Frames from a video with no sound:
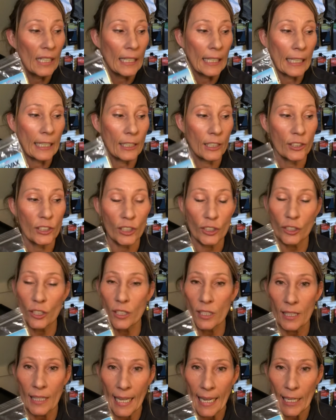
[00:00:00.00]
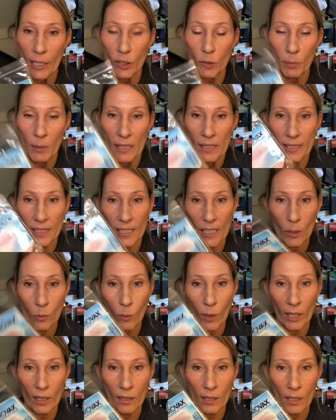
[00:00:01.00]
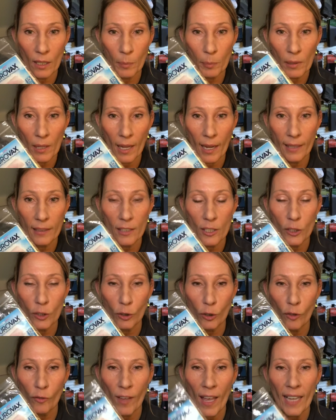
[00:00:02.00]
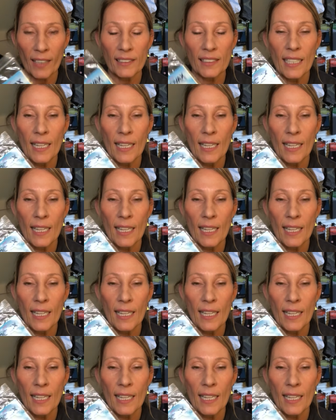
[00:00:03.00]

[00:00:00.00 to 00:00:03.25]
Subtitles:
in addition to the HPT when applying the Neurovax,